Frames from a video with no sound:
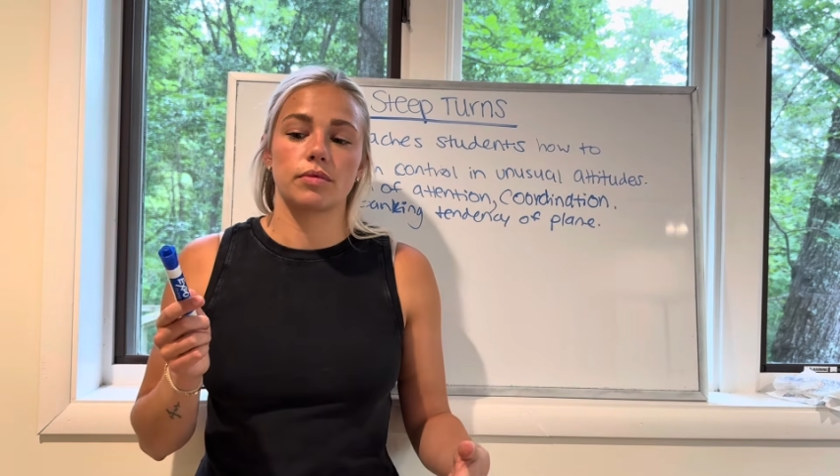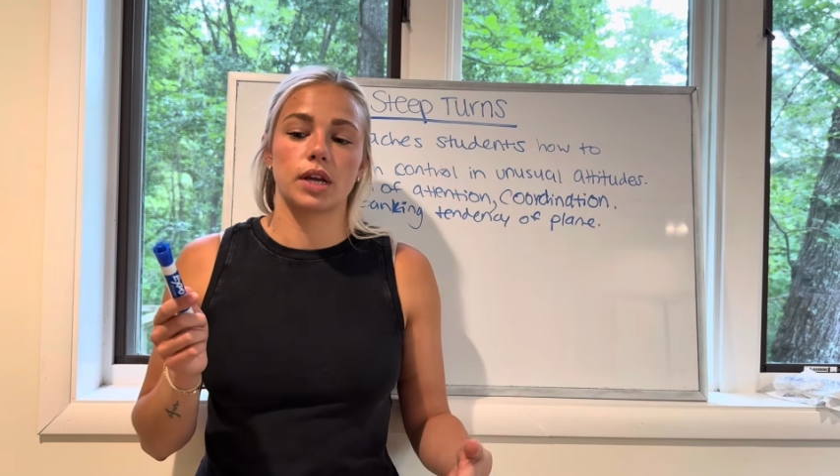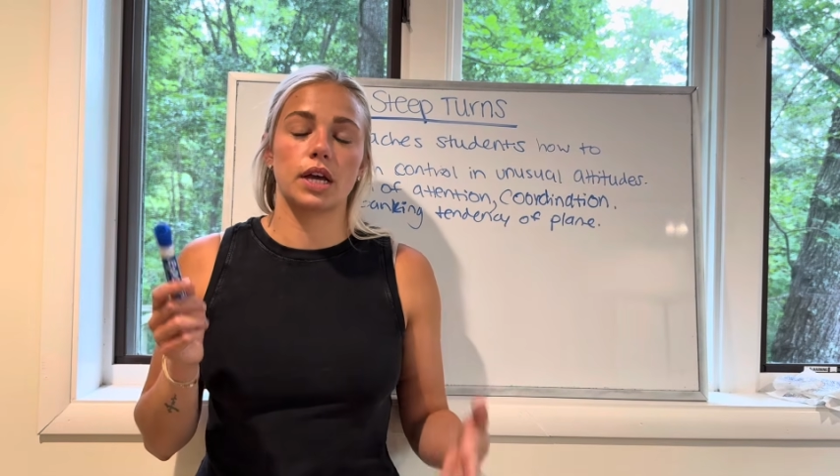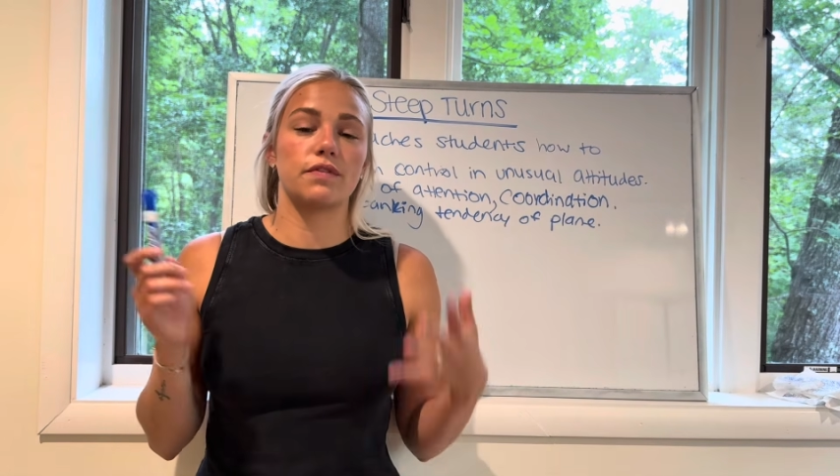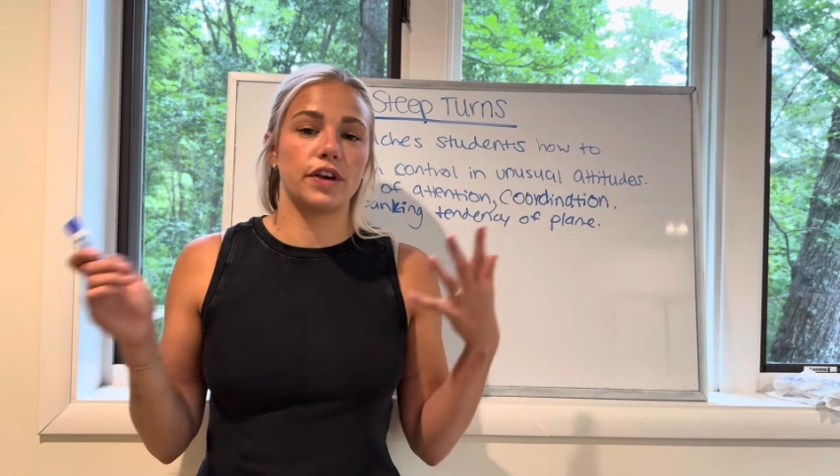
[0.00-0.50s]

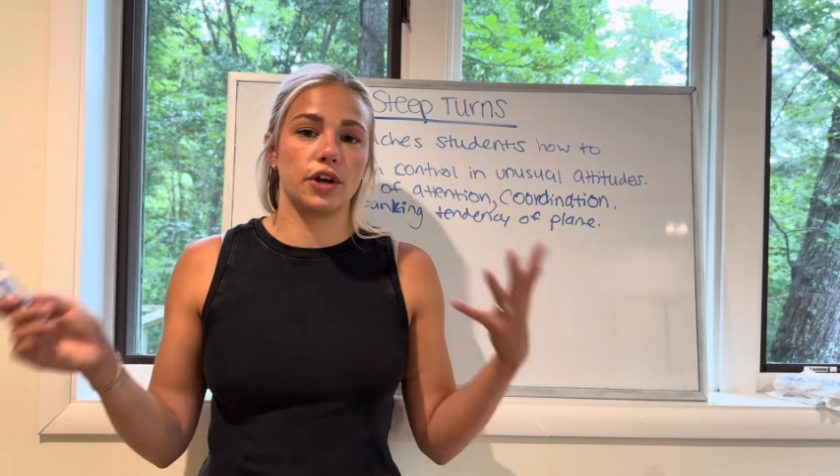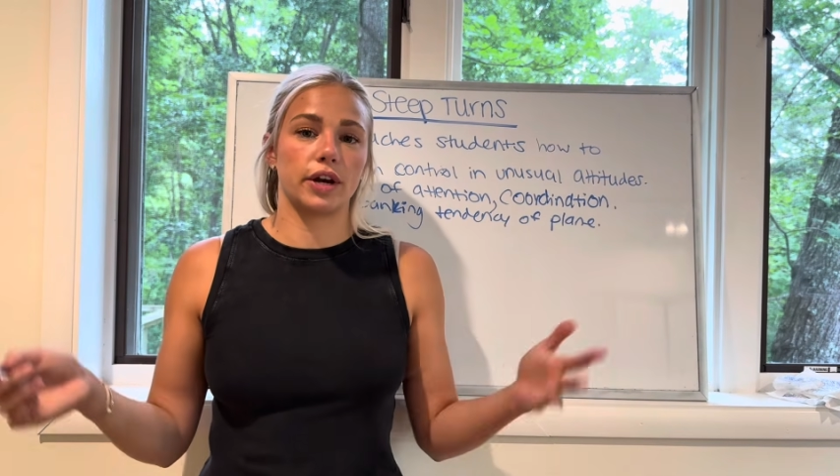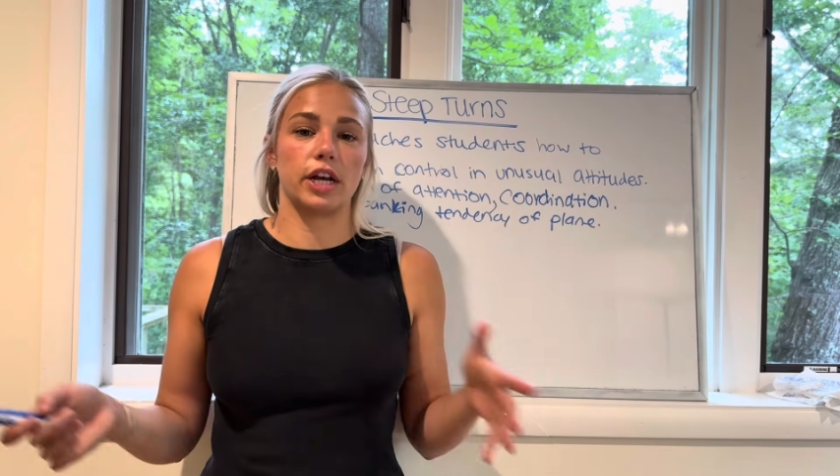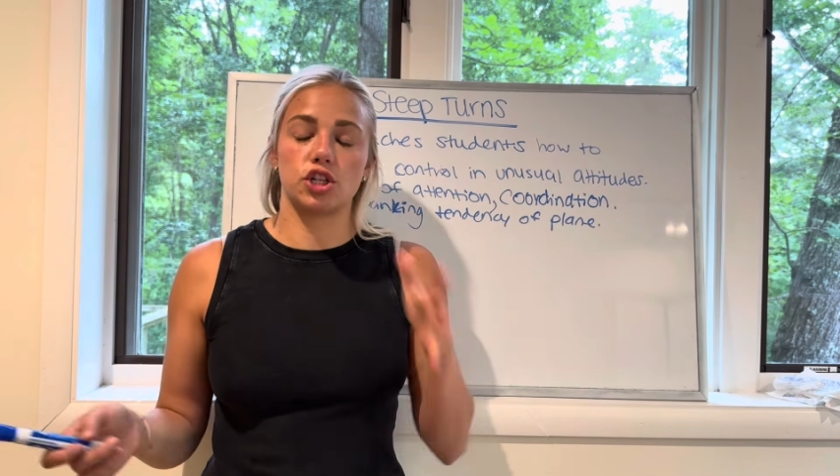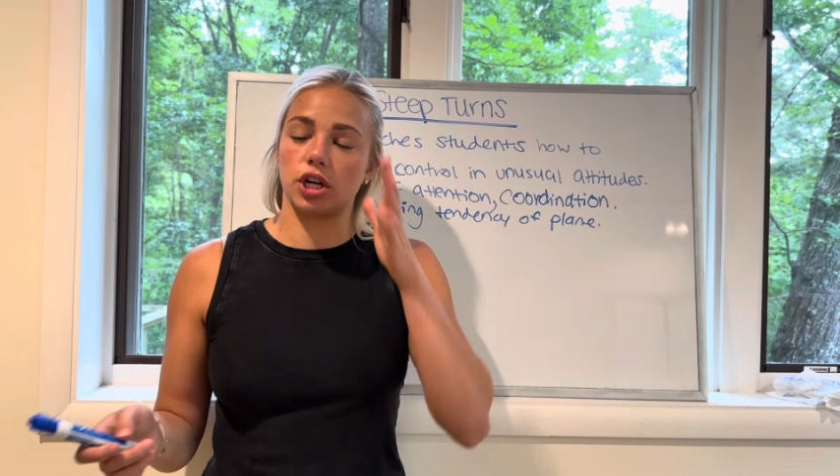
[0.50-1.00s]

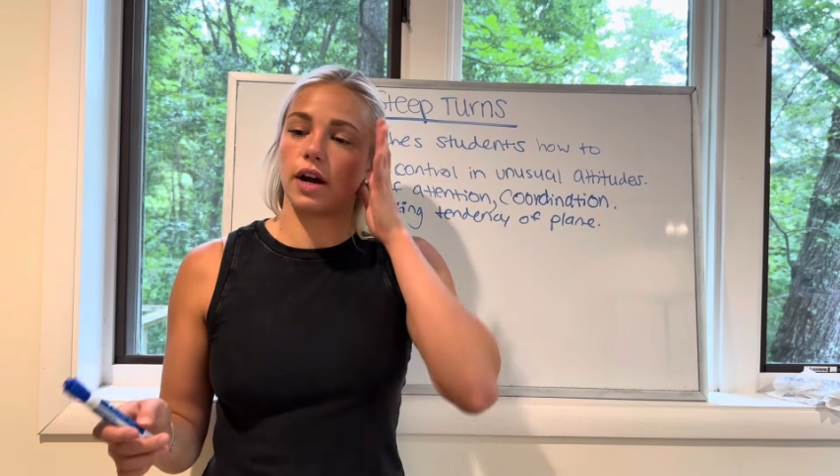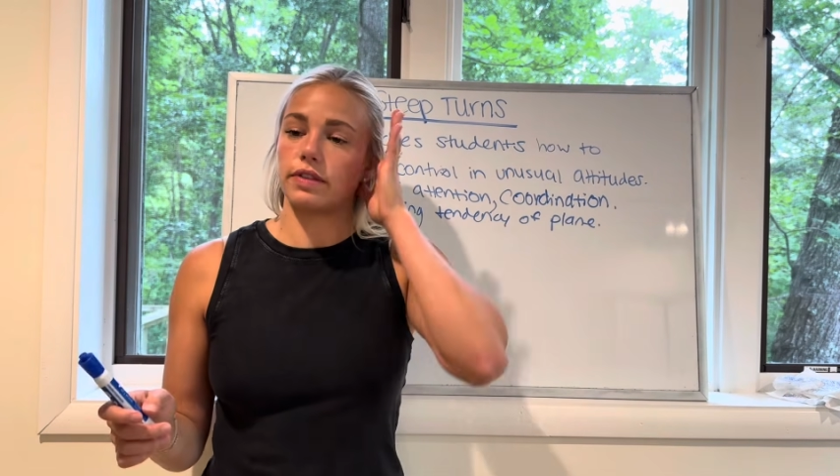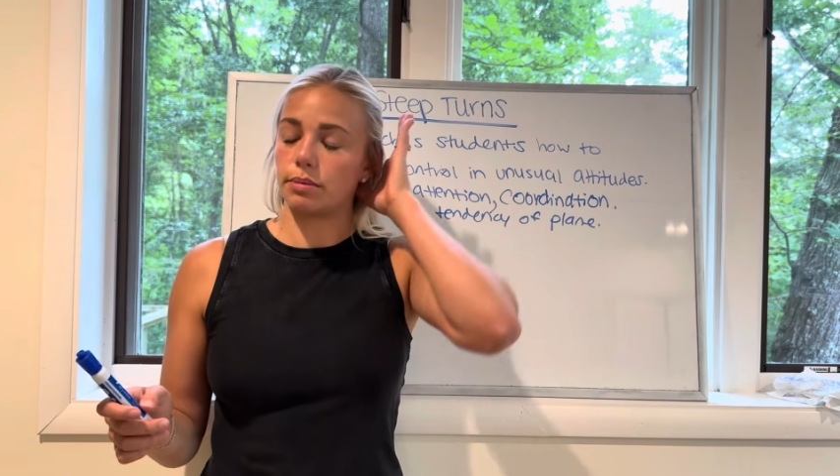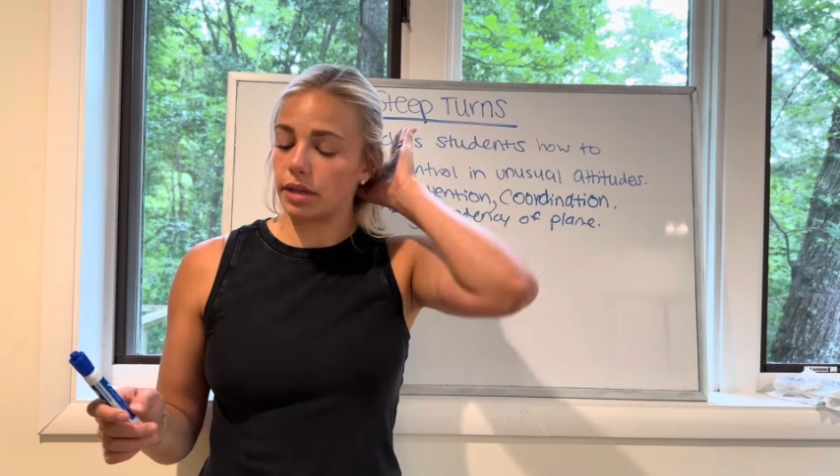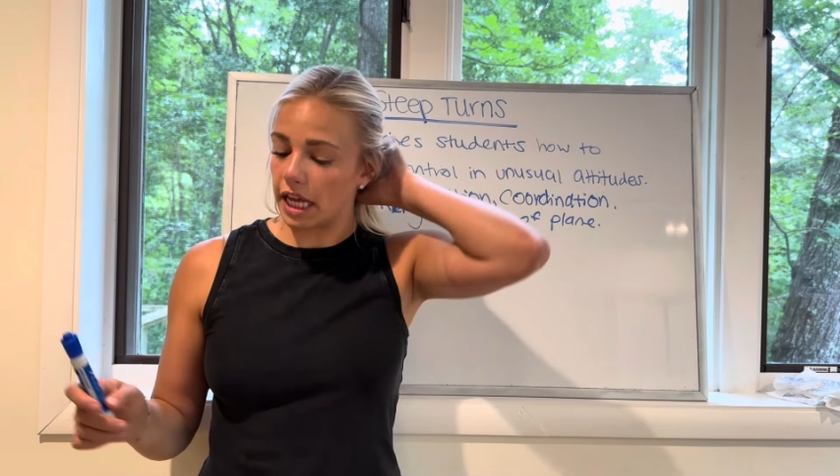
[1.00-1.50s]
configuration of
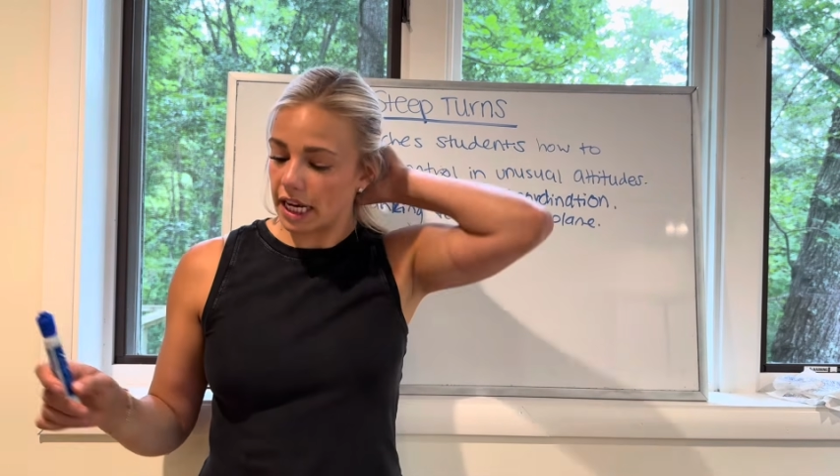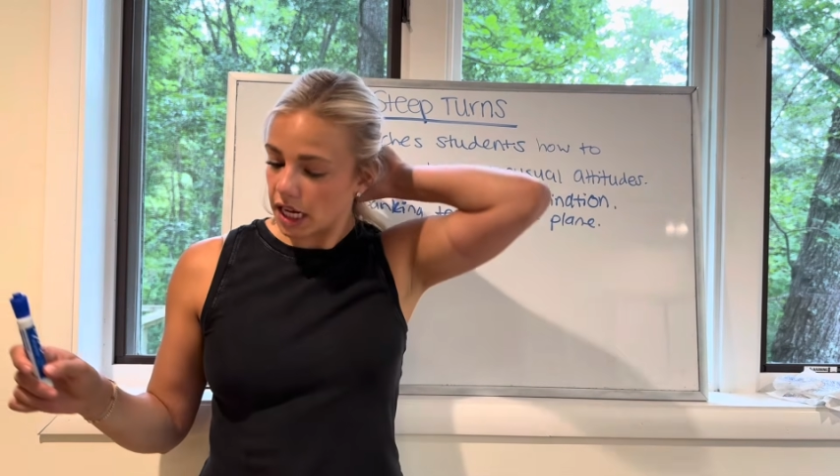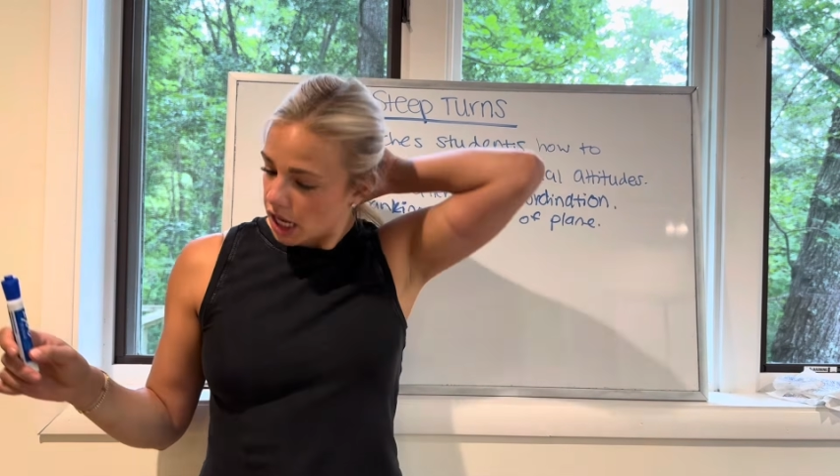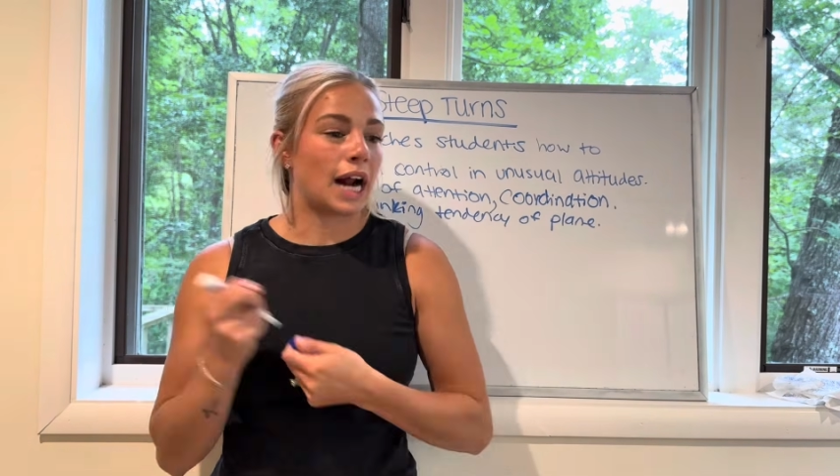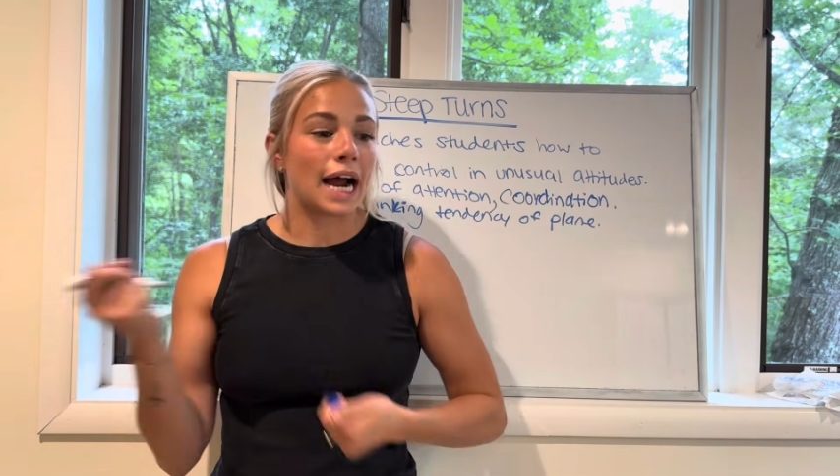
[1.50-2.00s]
the plane.
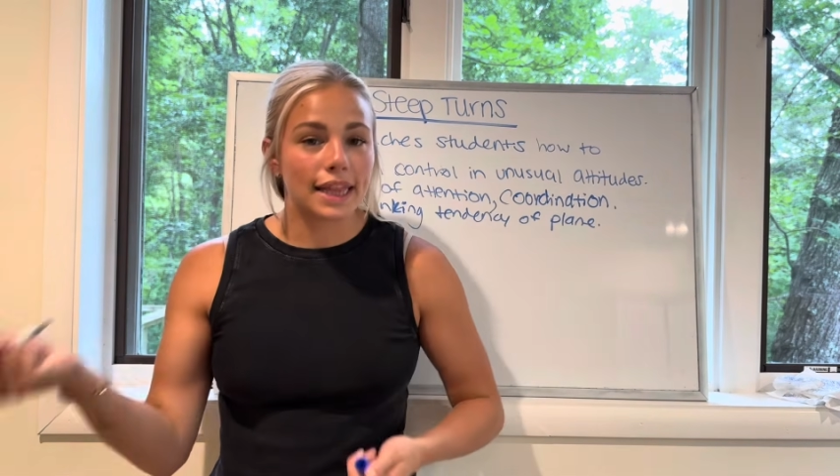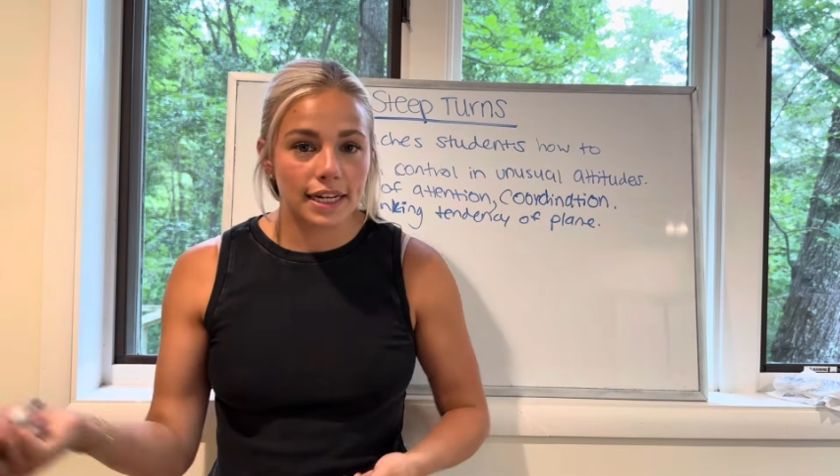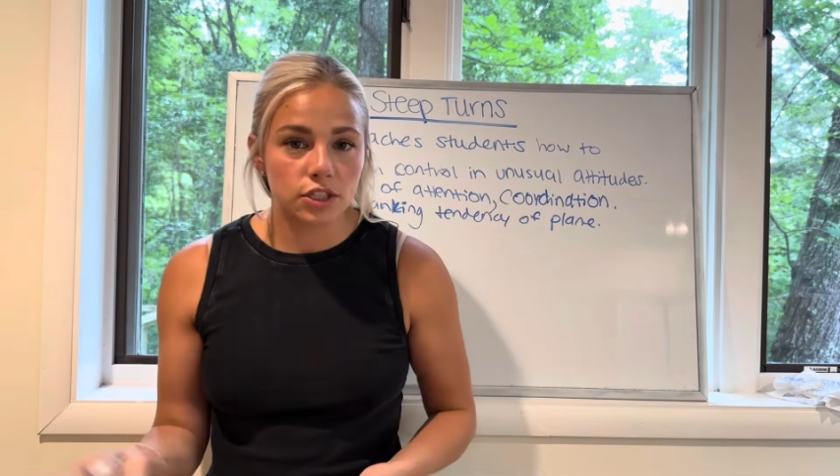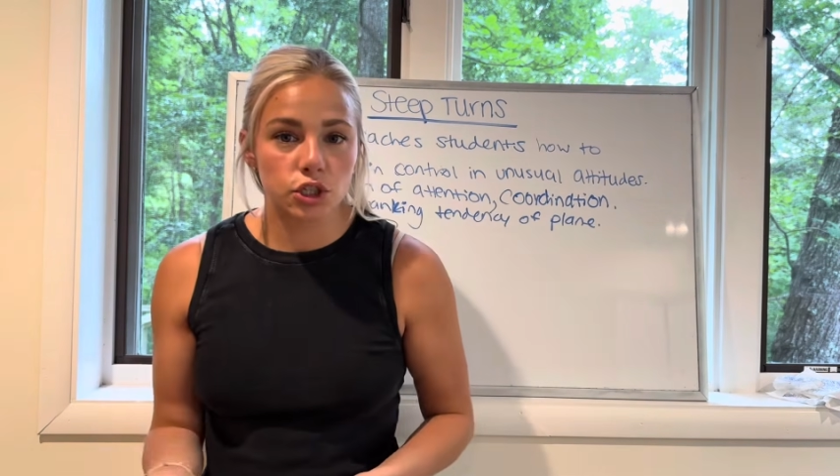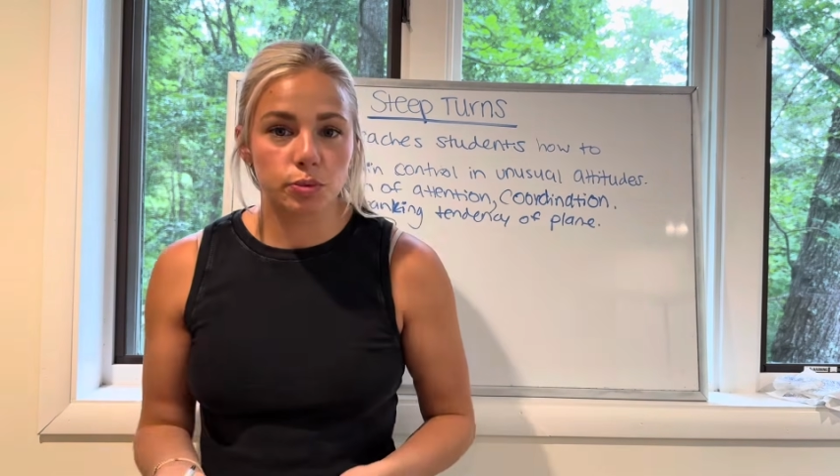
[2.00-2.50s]
What I like to do